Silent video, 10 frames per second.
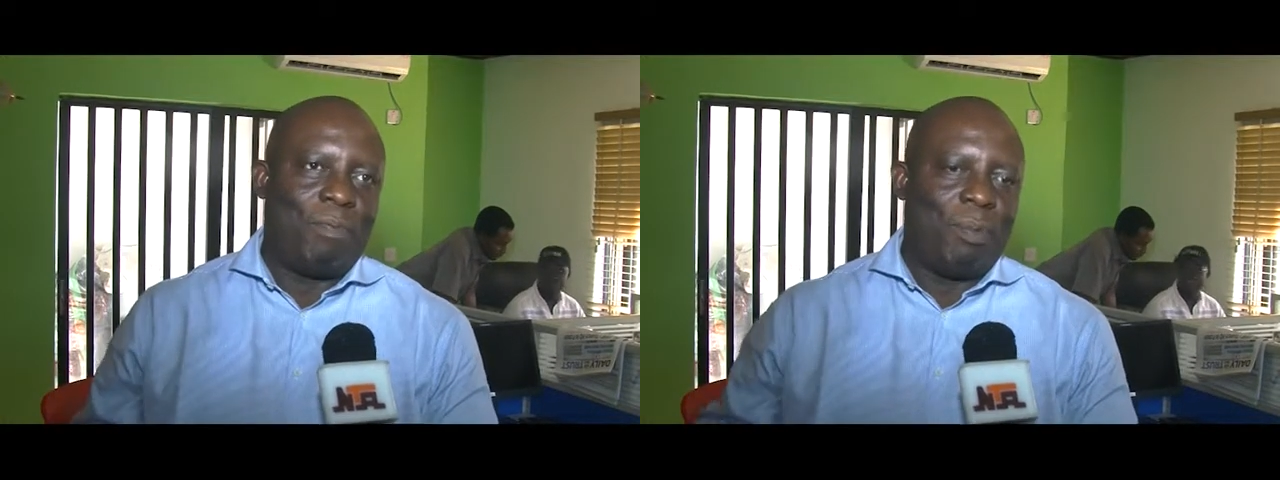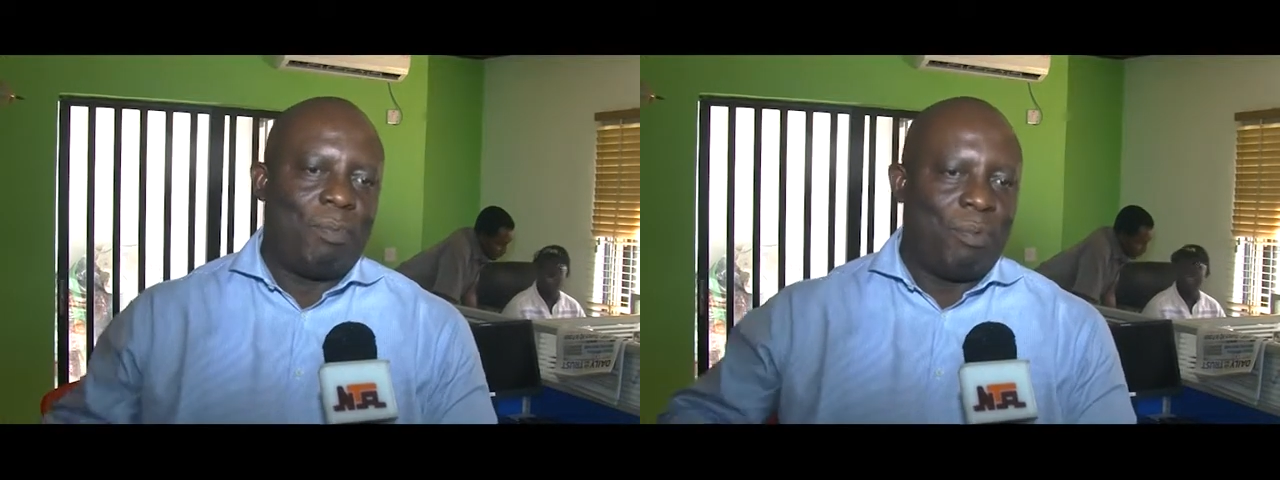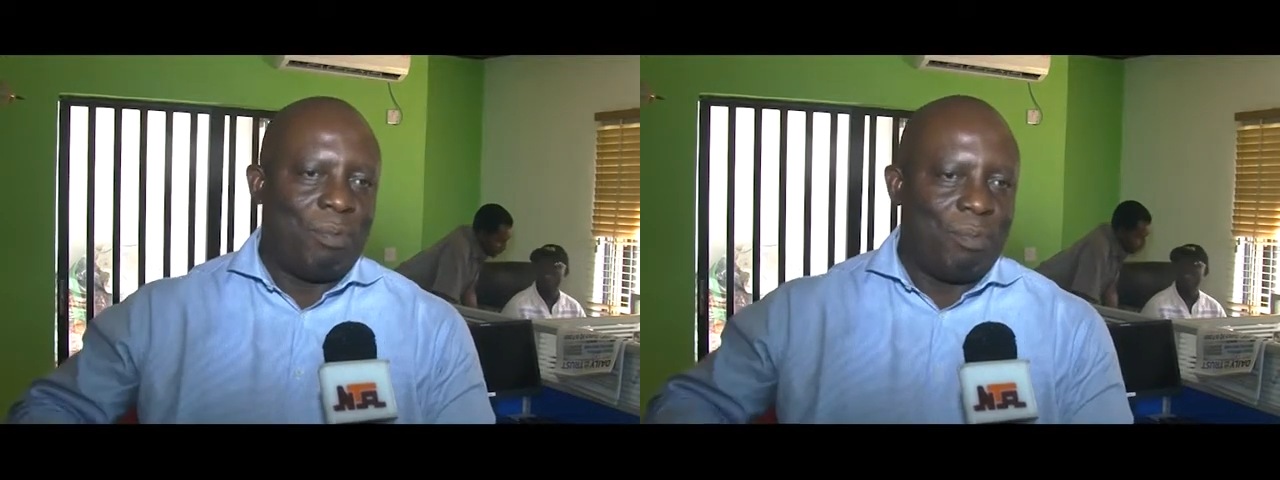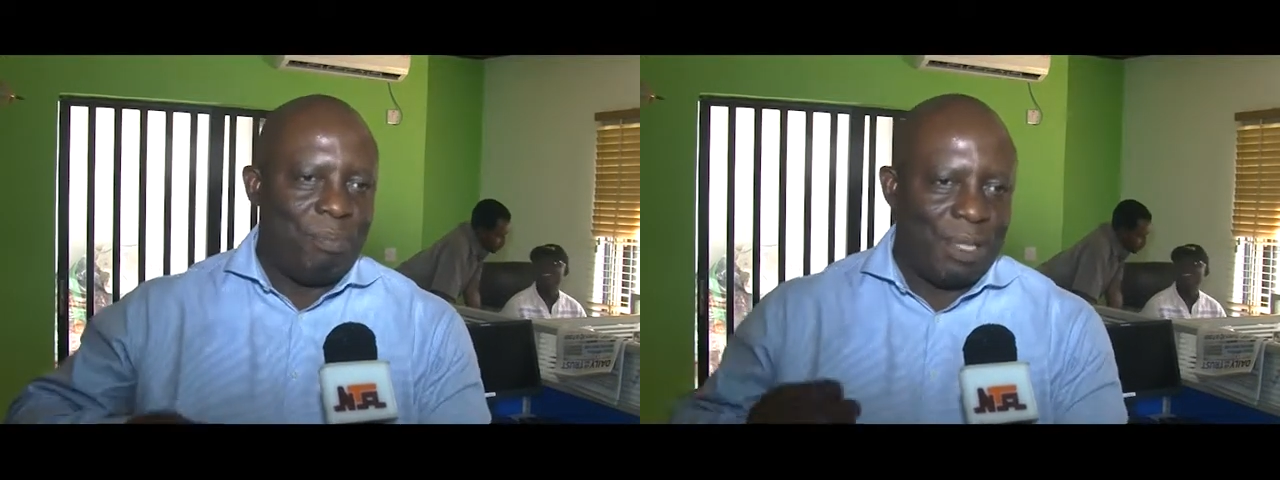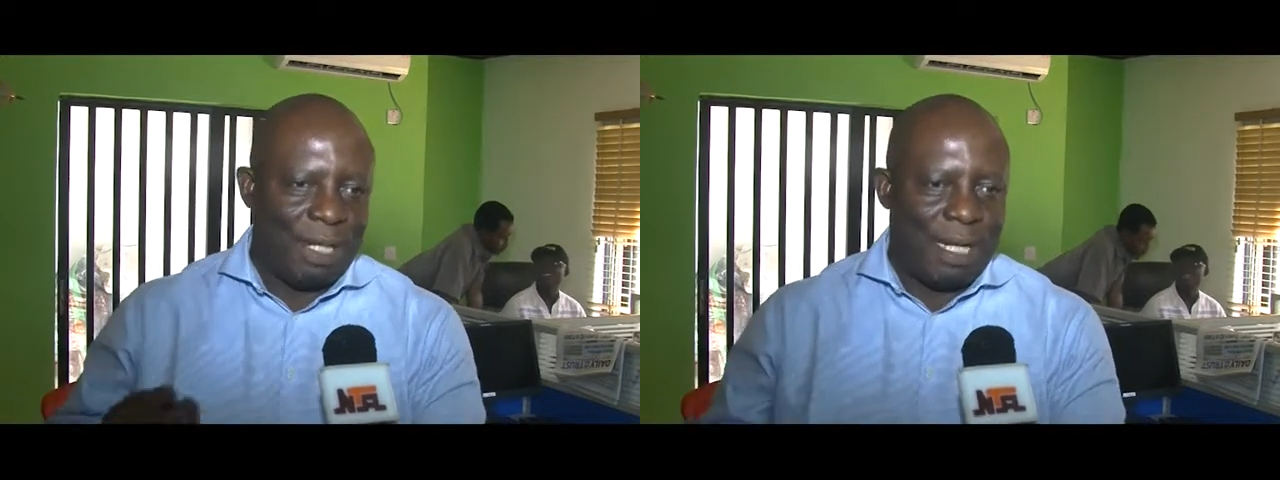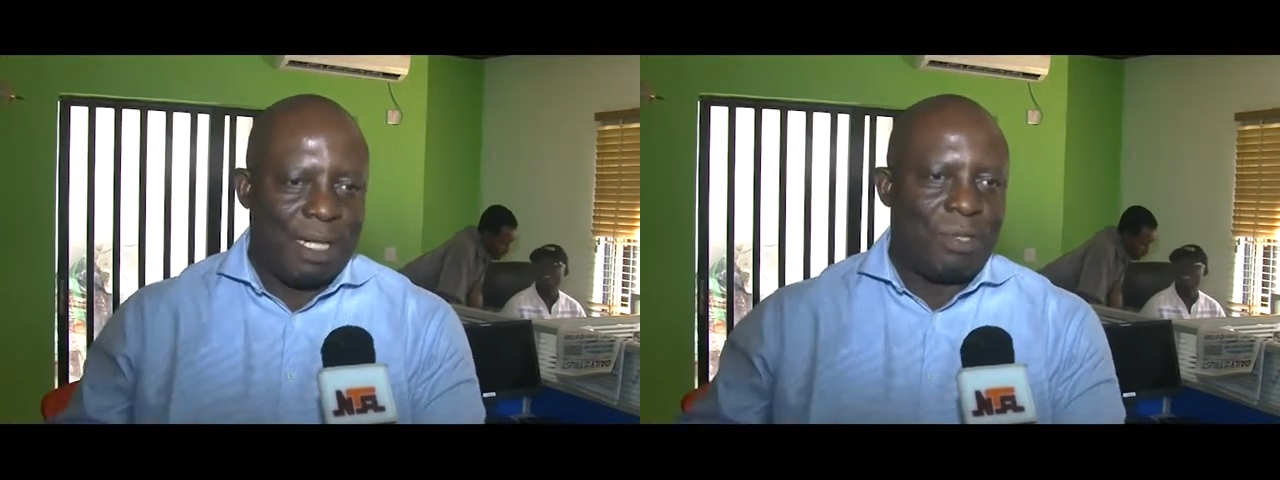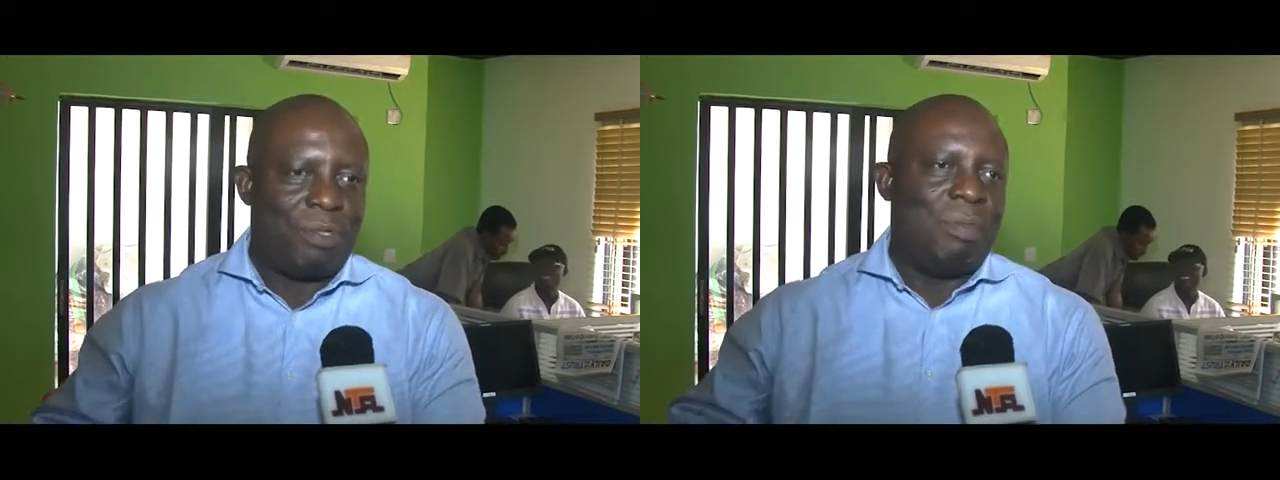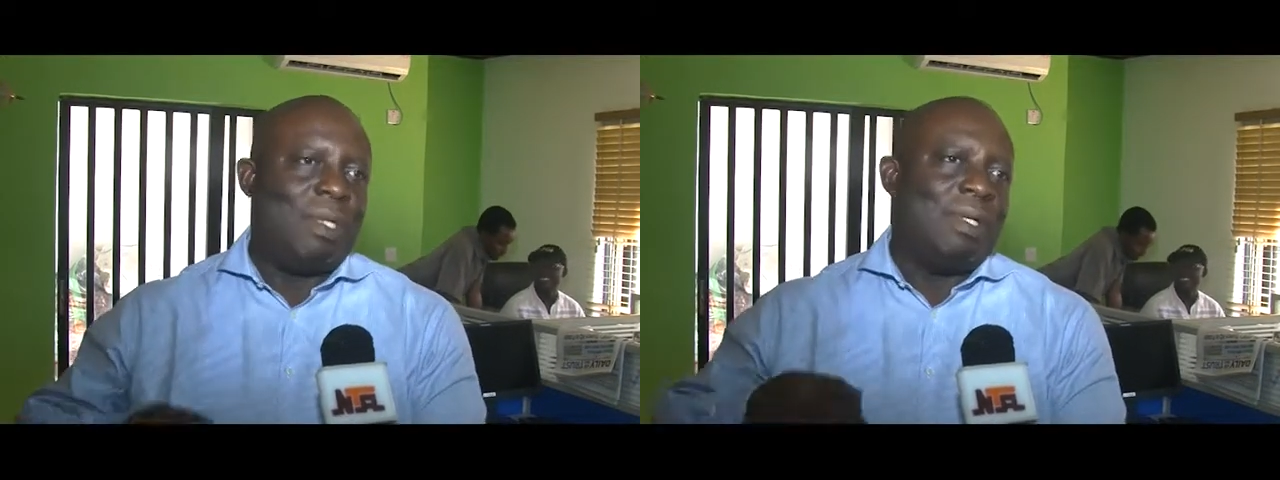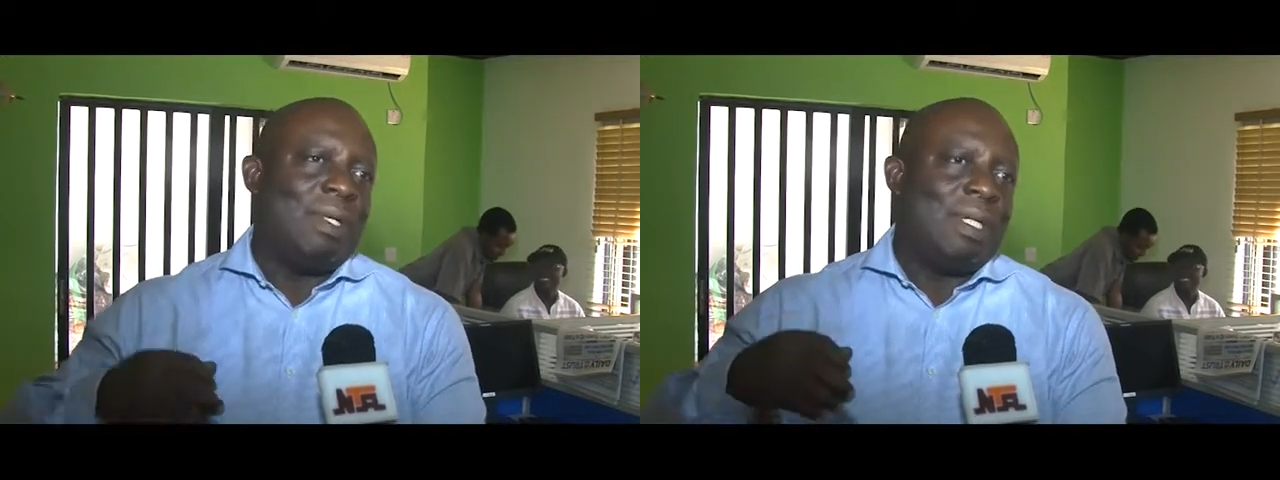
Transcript: people began to be